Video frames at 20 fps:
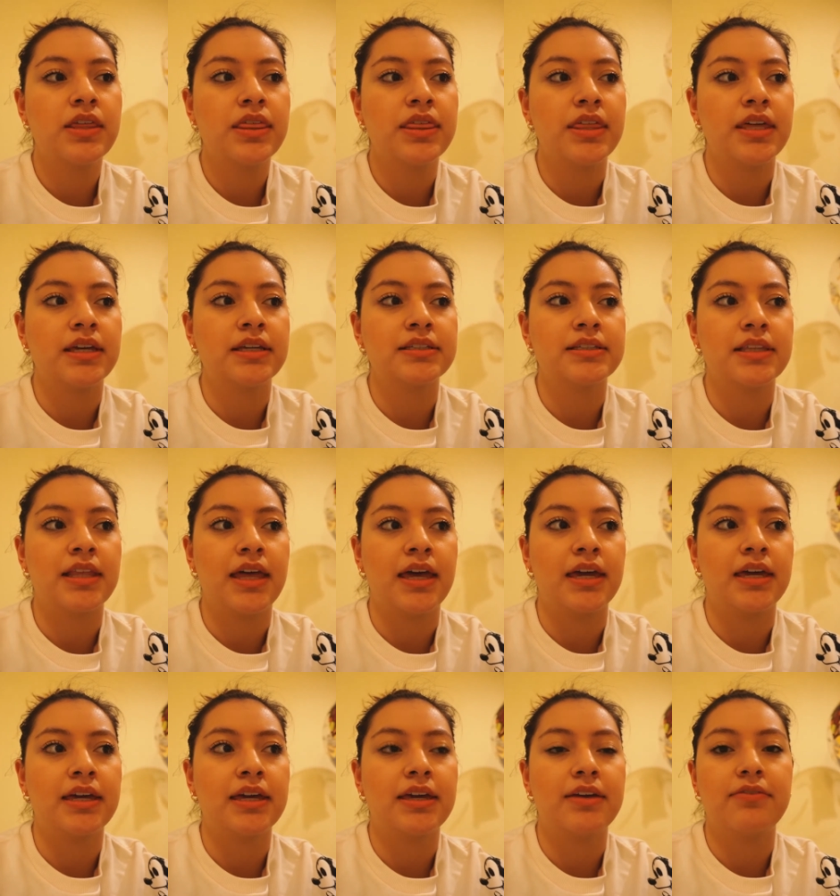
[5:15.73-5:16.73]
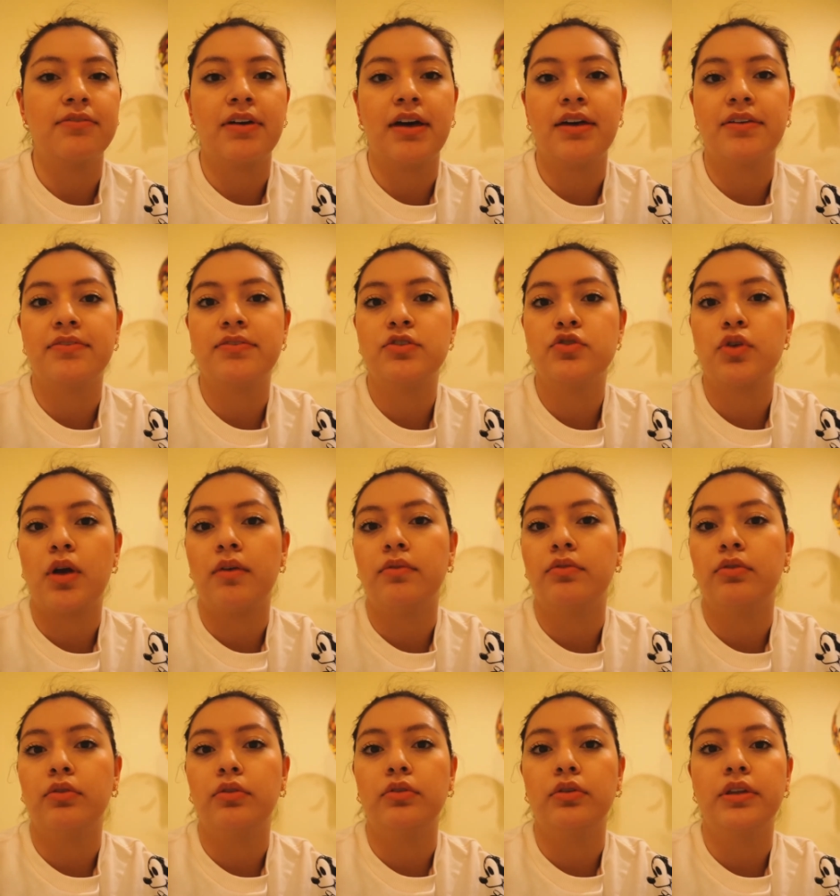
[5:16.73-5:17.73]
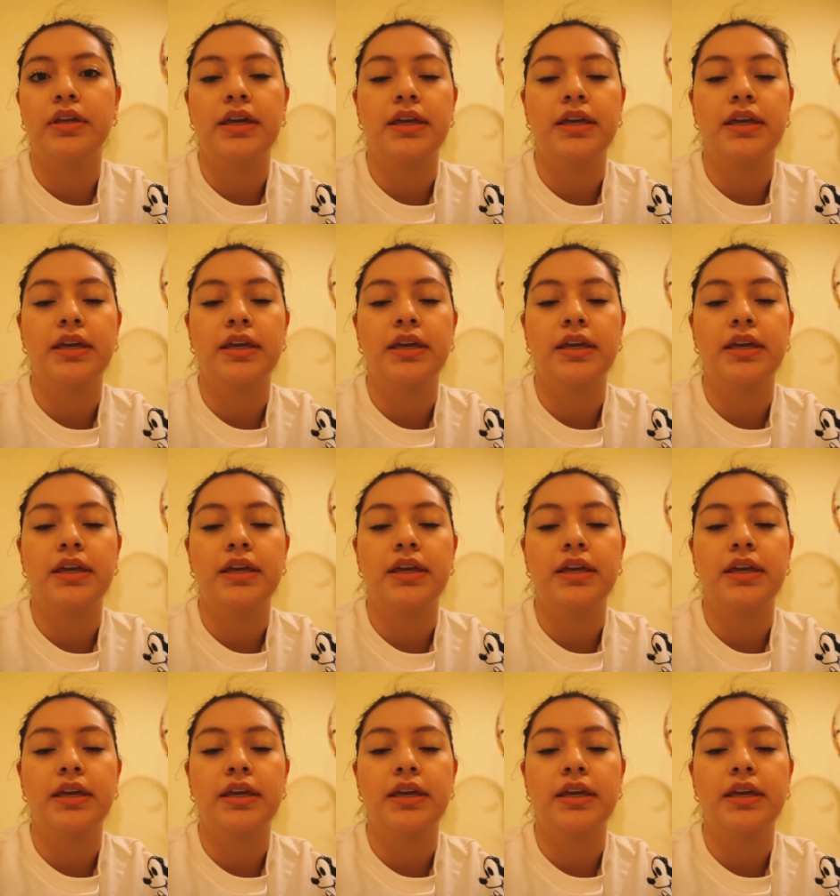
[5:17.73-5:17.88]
things like if I've traveled